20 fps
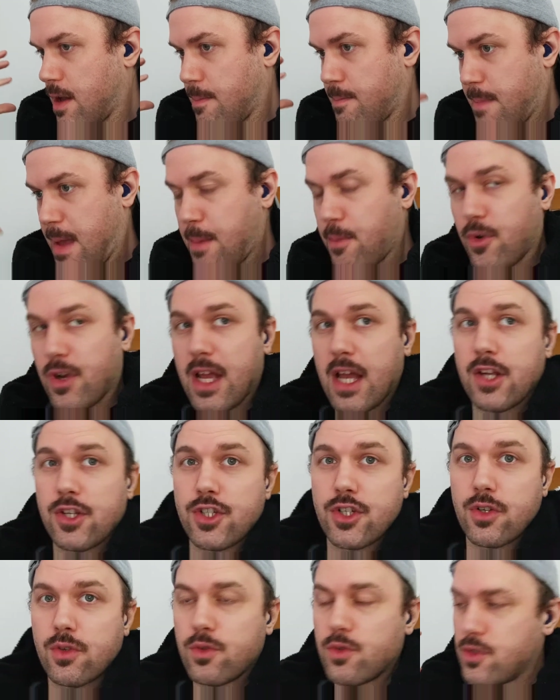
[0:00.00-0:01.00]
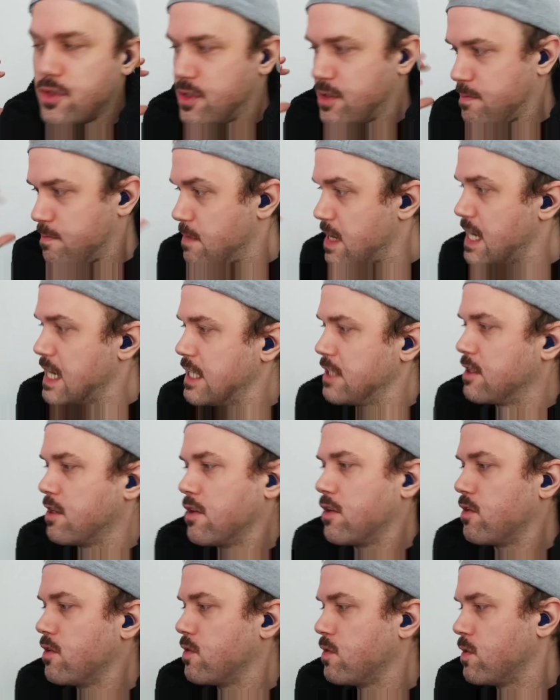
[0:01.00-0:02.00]
memory issues, Me
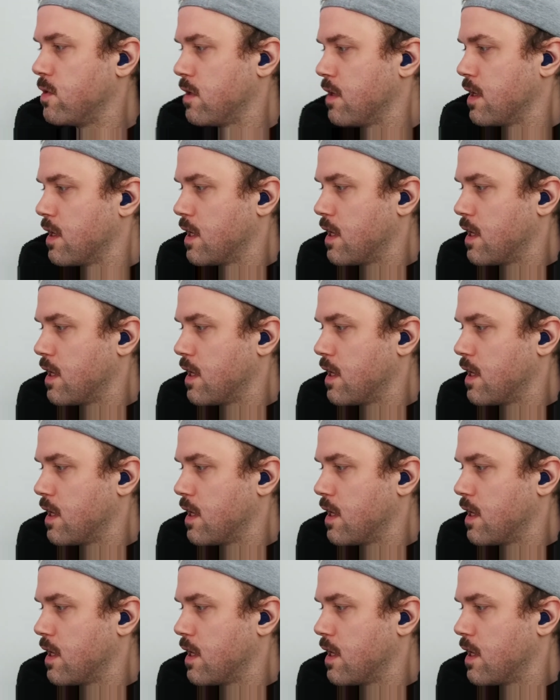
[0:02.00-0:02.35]
Too,